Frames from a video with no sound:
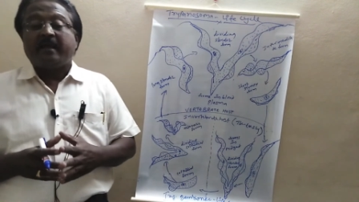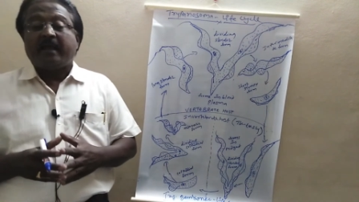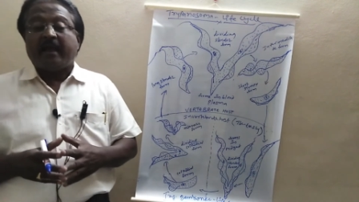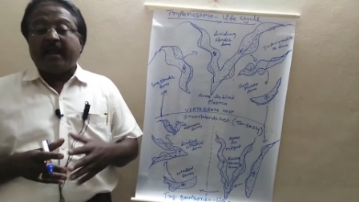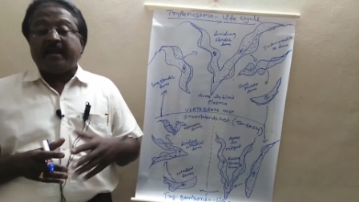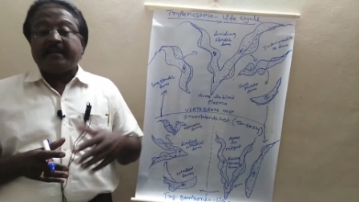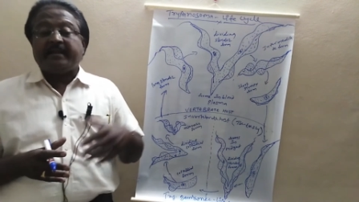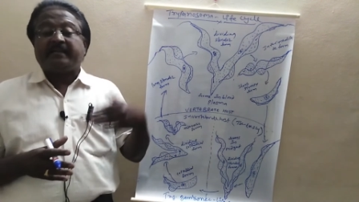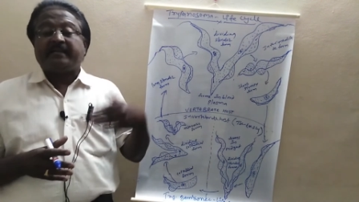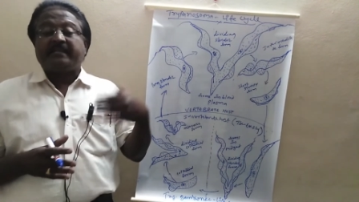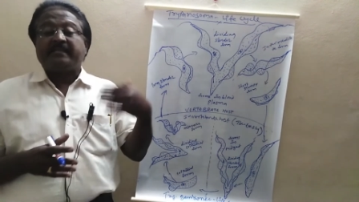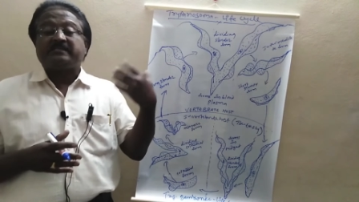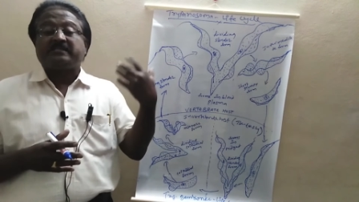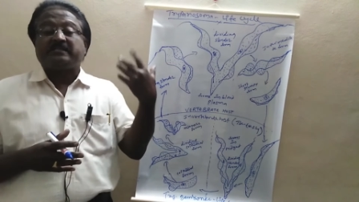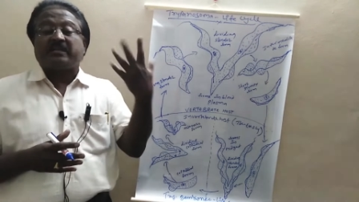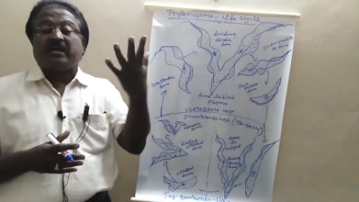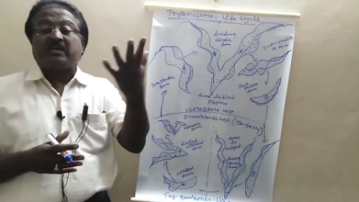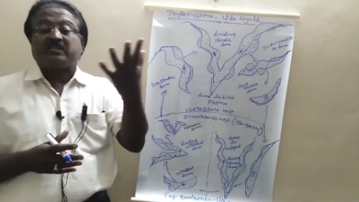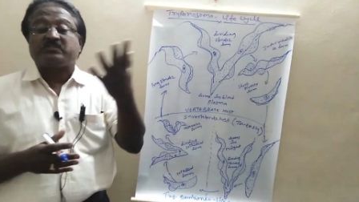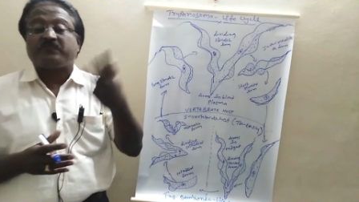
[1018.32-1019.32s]
and it is
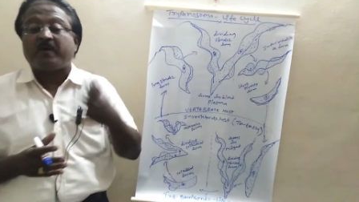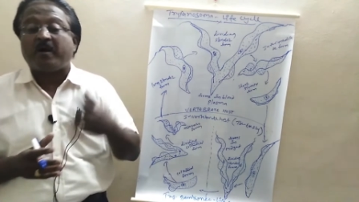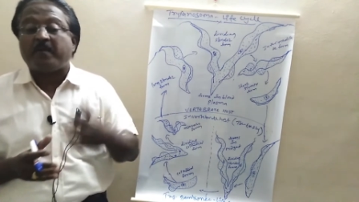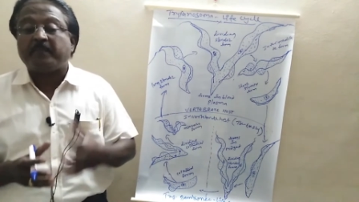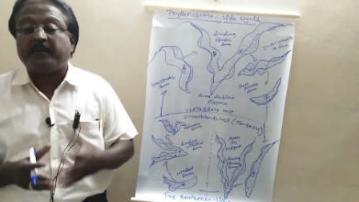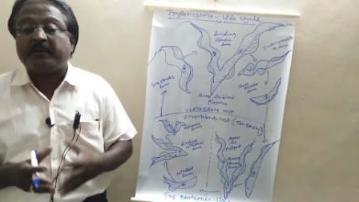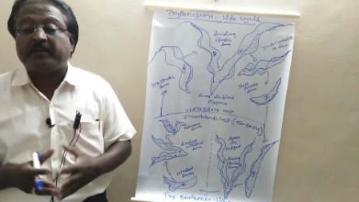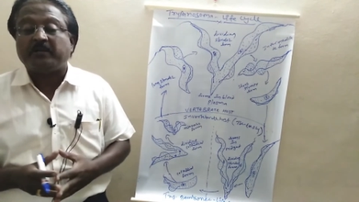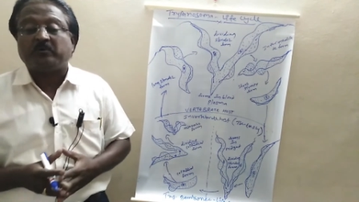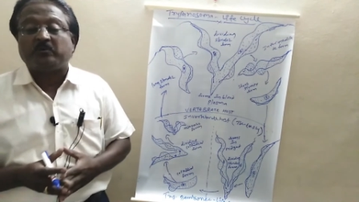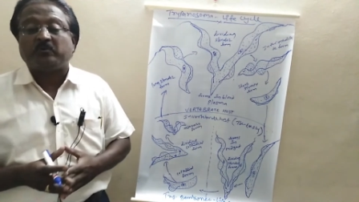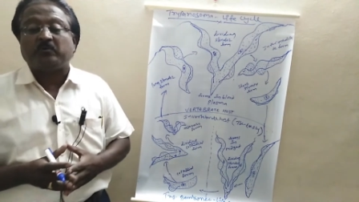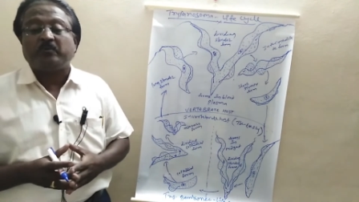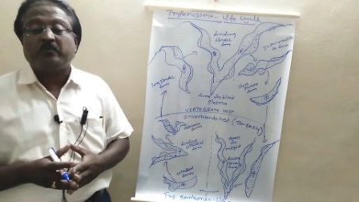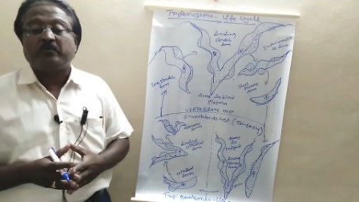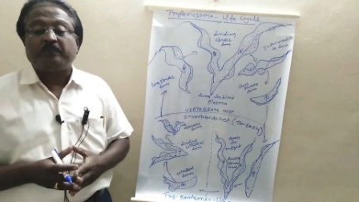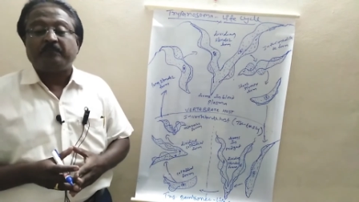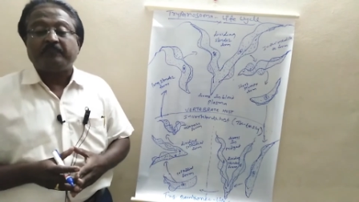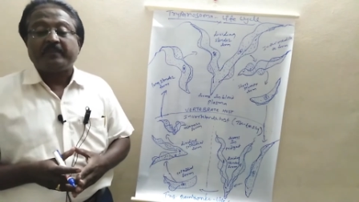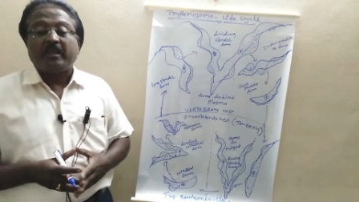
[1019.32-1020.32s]
transformed
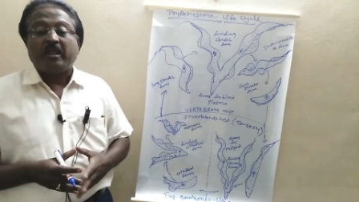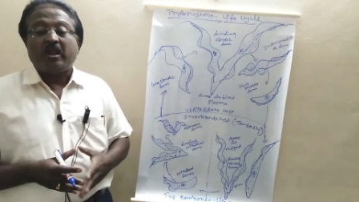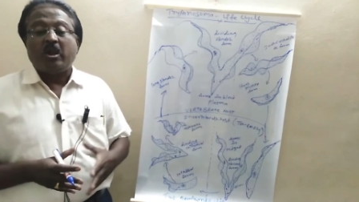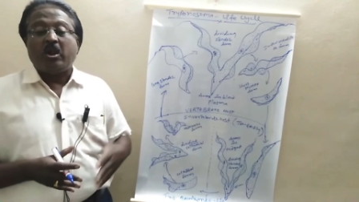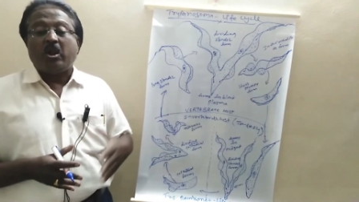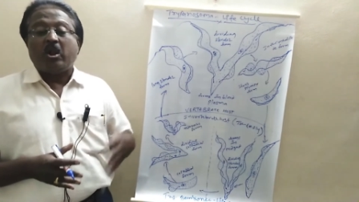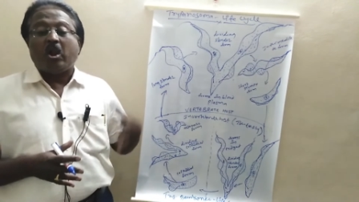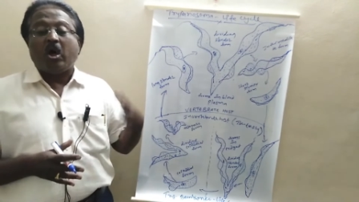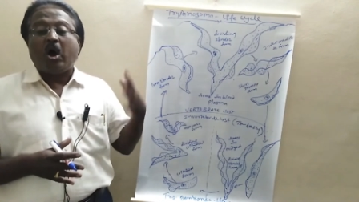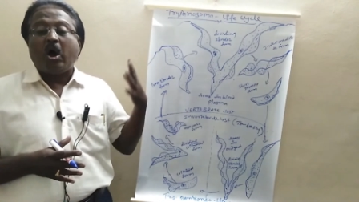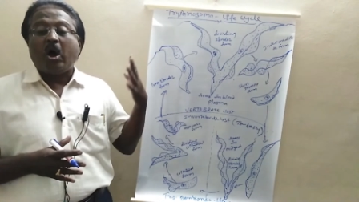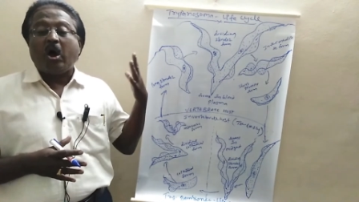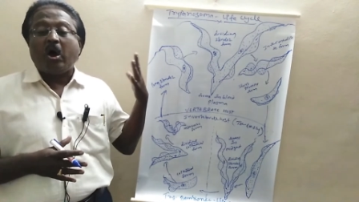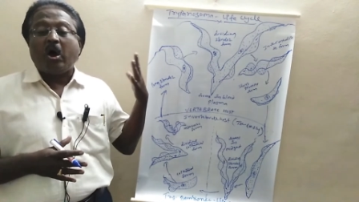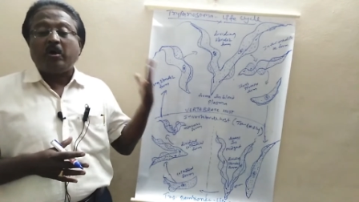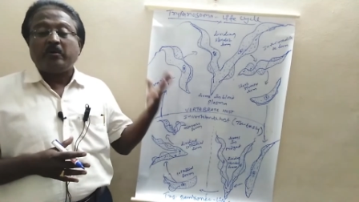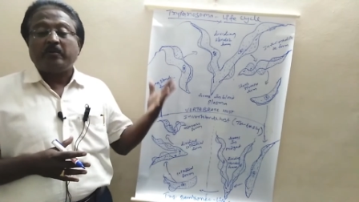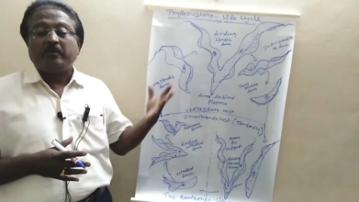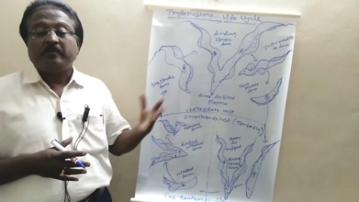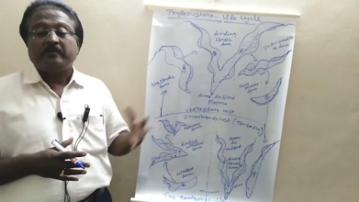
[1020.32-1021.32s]
into
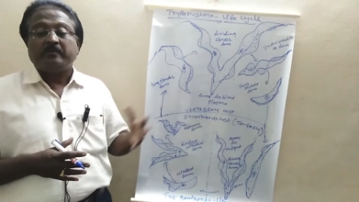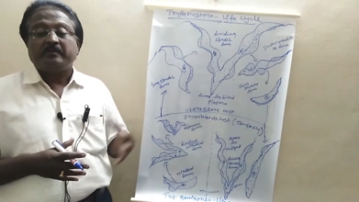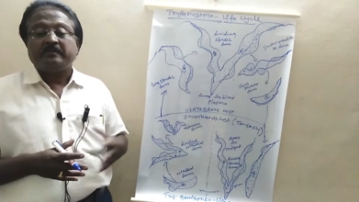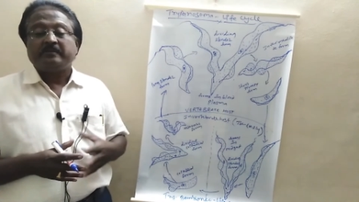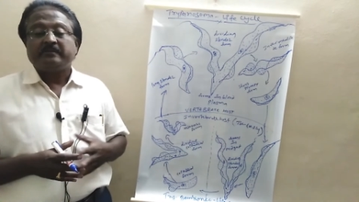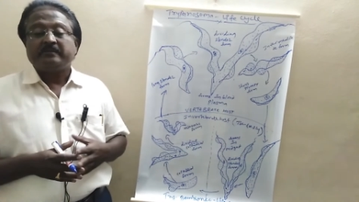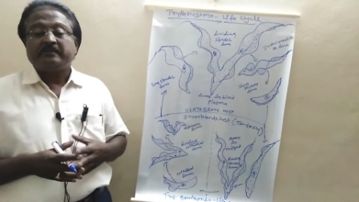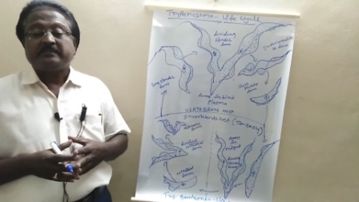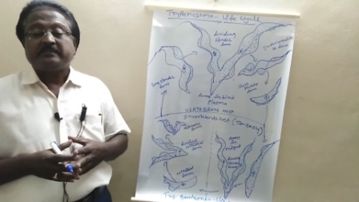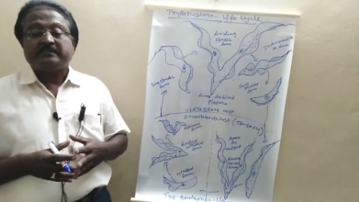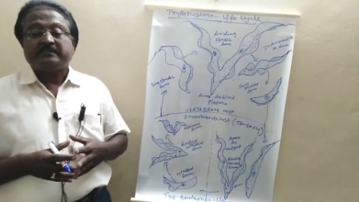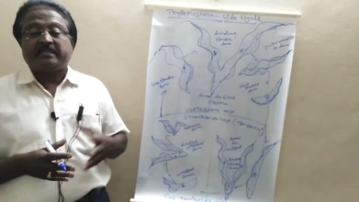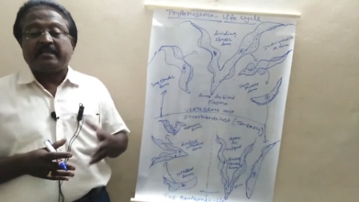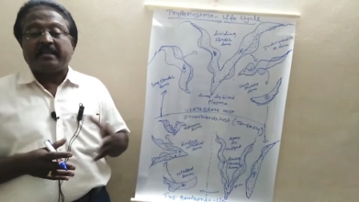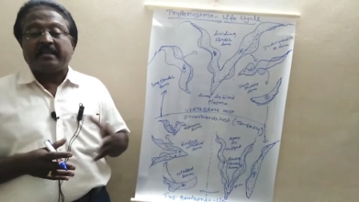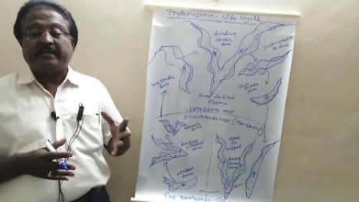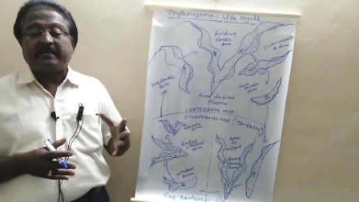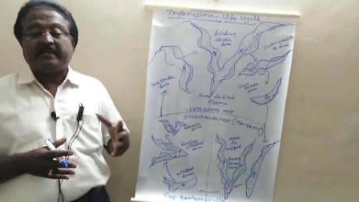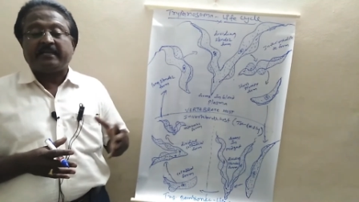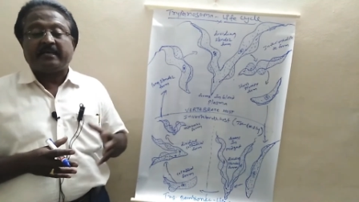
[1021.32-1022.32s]
long
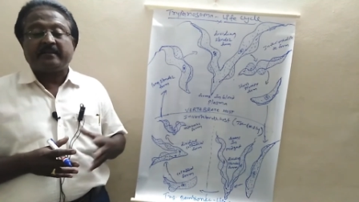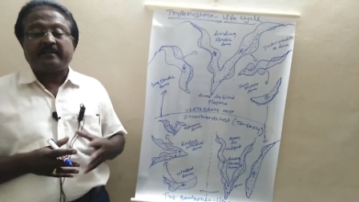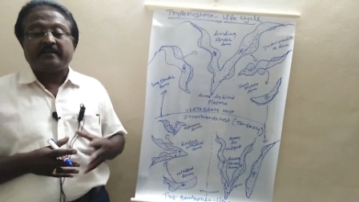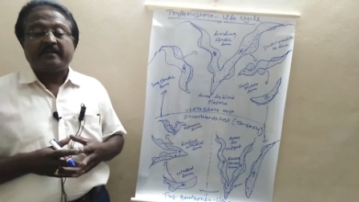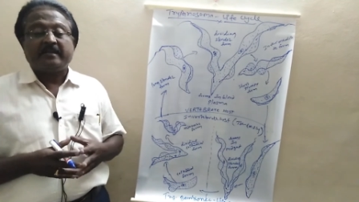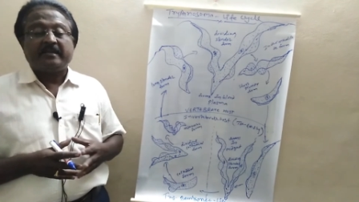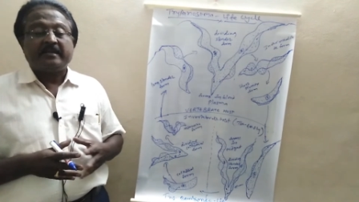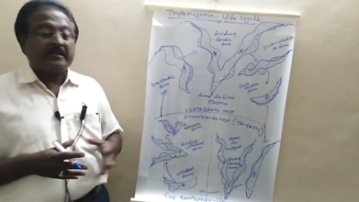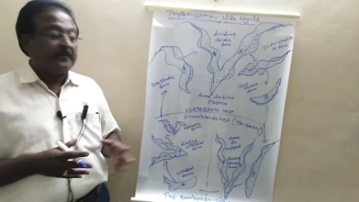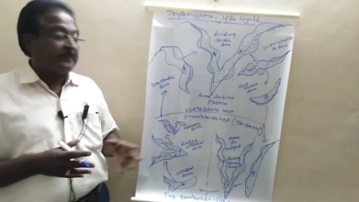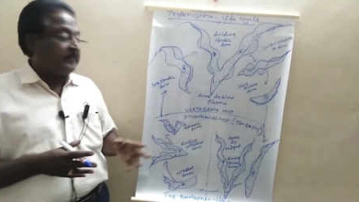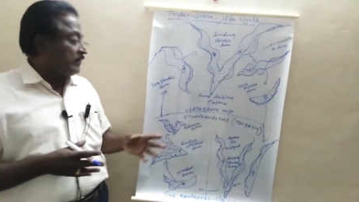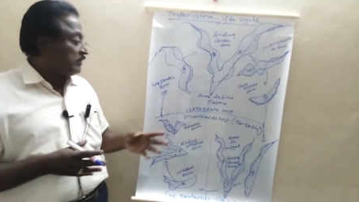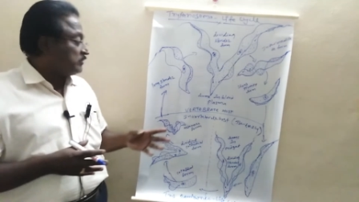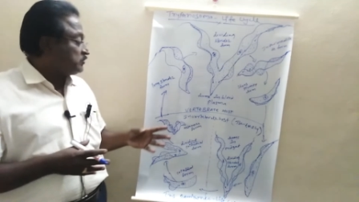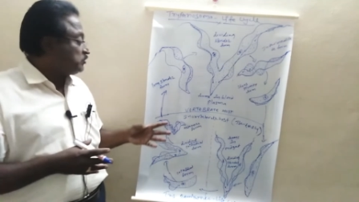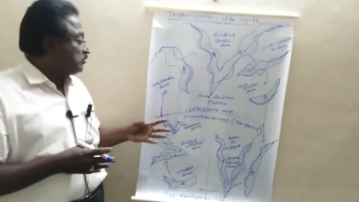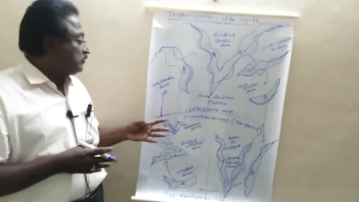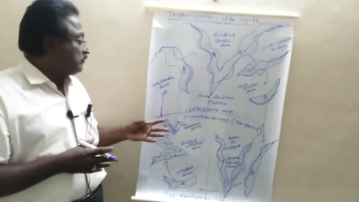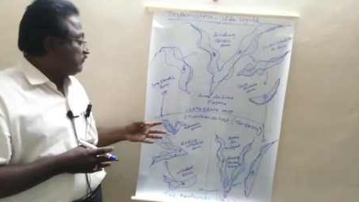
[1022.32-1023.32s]
slender
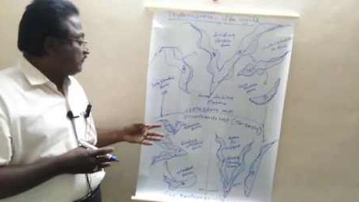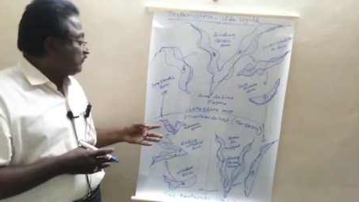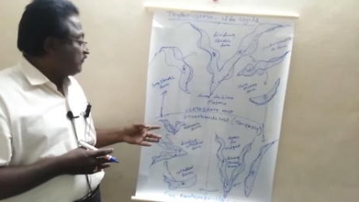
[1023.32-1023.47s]
trypanosome